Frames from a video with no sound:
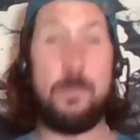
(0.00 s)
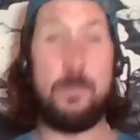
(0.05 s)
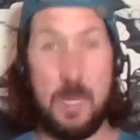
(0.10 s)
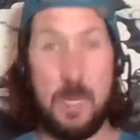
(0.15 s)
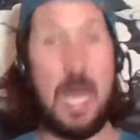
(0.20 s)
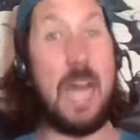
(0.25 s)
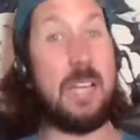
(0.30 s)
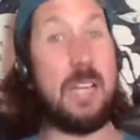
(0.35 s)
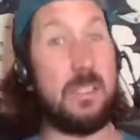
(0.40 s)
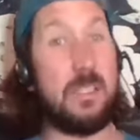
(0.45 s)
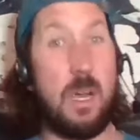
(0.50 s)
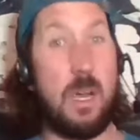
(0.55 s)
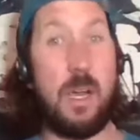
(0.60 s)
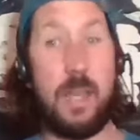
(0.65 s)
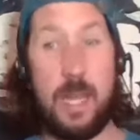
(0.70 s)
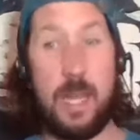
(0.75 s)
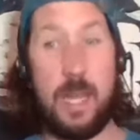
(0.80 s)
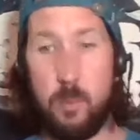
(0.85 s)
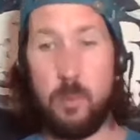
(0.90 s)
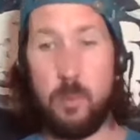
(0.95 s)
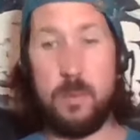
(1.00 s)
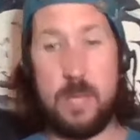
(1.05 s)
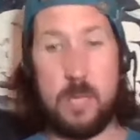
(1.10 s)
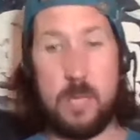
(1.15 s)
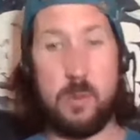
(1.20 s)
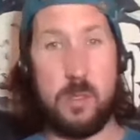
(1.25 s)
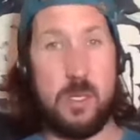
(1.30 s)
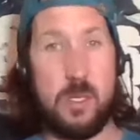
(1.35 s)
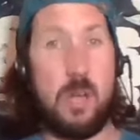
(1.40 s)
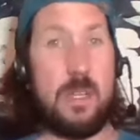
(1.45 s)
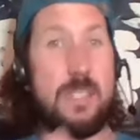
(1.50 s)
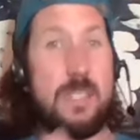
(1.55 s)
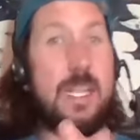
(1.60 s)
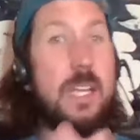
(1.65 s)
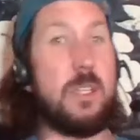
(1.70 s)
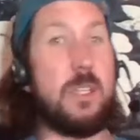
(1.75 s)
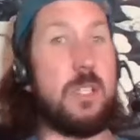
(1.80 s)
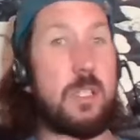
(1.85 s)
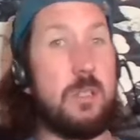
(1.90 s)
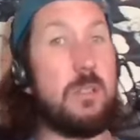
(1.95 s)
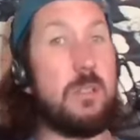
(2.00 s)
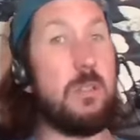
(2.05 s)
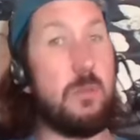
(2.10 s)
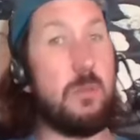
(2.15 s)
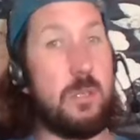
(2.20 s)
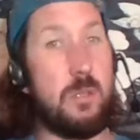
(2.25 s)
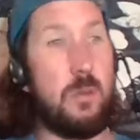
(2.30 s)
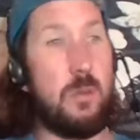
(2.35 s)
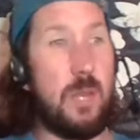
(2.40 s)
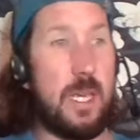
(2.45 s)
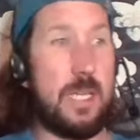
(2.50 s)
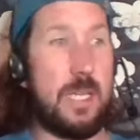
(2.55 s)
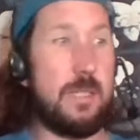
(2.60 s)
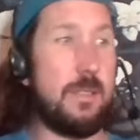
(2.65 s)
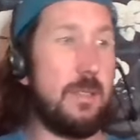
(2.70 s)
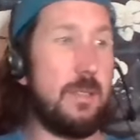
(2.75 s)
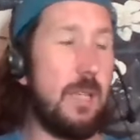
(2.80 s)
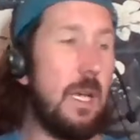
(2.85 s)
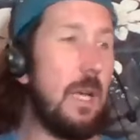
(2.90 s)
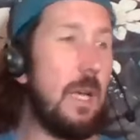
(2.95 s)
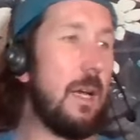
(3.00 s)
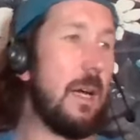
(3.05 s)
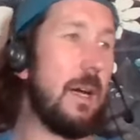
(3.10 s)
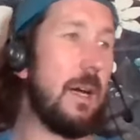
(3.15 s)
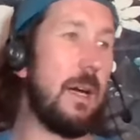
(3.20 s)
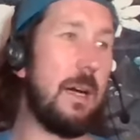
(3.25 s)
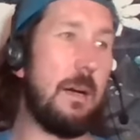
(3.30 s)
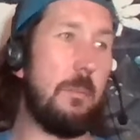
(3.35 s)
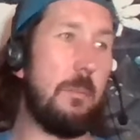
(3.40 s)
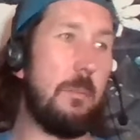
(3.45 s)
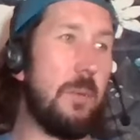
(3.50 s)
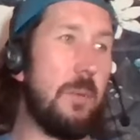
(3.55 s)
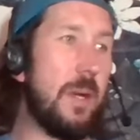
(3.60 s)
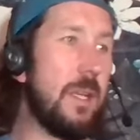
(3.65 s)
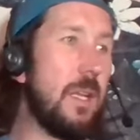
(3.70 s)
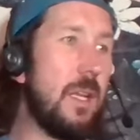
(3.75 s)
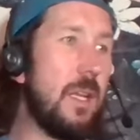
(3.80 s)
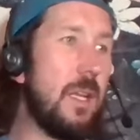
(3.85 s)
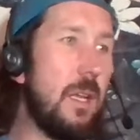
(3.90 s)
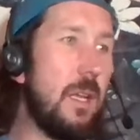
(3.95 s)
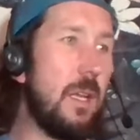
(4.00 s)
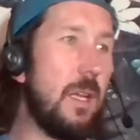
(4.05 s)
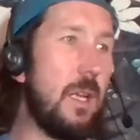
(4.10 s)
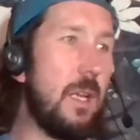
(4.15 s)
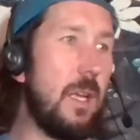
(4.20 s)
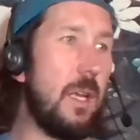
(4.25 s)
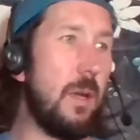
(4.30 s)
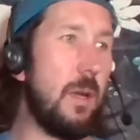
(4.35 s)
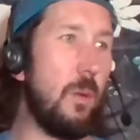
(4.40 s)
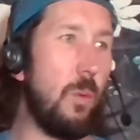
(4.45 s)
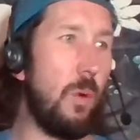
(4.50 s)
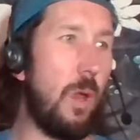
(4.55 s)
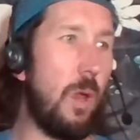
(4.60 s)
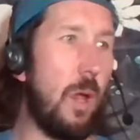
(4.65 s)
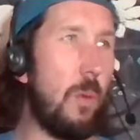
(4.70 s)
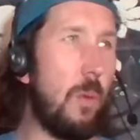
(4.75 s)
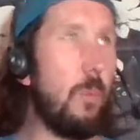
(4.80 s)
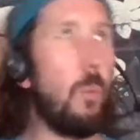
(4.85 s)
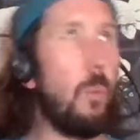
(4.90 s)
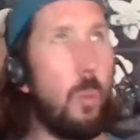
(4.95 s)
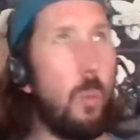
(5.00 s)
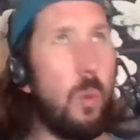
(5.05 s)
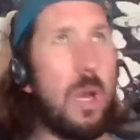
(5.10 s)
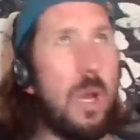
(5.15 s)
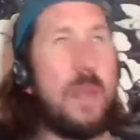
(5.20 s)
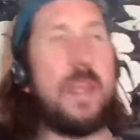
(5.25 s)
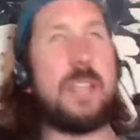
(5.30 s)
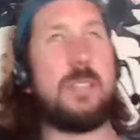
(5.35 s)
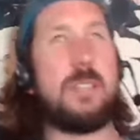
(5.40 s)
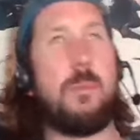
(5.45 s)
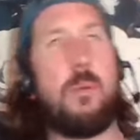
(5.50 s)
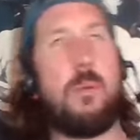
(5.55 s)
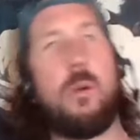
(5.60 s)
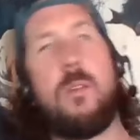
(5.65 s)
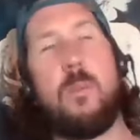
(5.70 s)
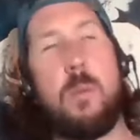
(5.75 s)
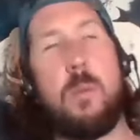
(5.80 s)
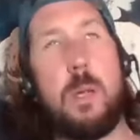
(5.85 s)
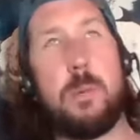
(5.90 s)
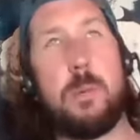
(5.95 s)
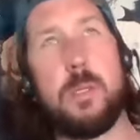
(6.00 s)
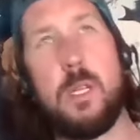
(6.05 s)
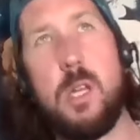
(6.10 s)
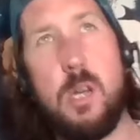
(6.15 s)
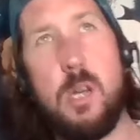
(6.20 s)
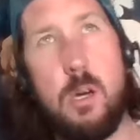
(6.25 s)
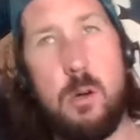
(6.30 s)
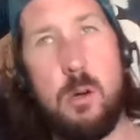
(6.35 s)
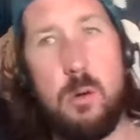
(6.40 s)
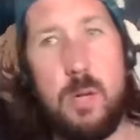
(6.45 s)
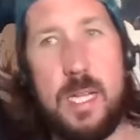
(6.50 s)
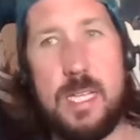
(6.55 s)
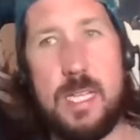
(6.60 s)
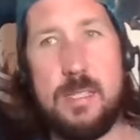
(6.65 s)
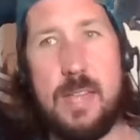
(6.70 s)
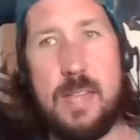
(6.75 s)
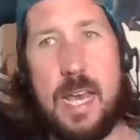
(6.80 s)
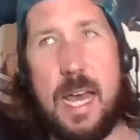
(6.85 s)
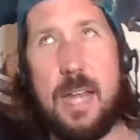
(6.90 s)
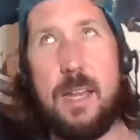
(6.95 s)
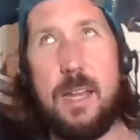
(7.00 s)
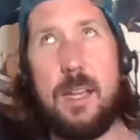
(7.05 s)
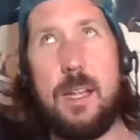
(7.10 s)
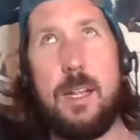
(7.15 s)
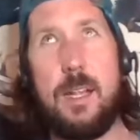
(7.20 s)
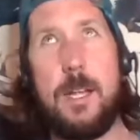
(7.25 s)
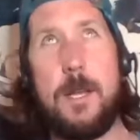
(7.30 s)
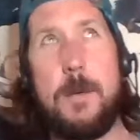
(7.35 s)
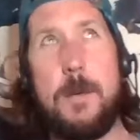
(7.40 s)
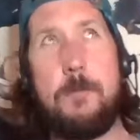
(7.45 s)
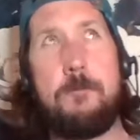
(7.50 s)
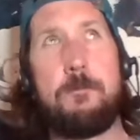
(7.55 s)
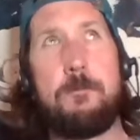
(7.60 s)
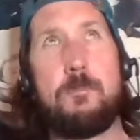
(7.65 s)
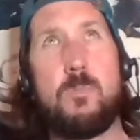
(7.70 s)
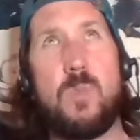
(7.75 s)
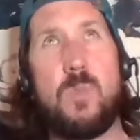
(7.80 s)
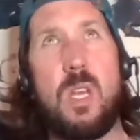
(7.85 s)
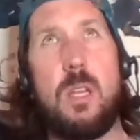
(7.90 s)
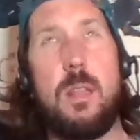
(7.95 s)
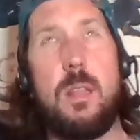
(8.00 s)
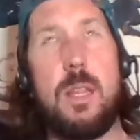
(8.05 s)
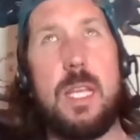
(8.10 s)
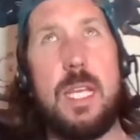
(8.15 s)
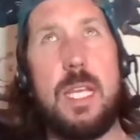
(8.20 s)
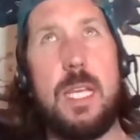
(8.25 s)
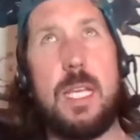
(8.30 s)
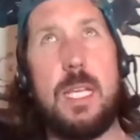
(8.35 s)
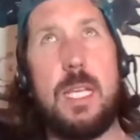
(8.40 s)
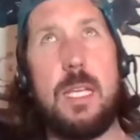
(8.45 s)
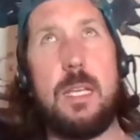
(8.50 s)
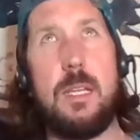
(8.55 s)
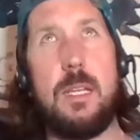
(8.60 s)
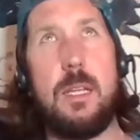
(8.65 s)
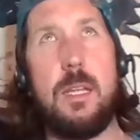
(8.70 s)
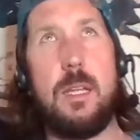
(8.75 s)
guys, sorry, like this was our intention to do this. But what I think is important for people to know is that the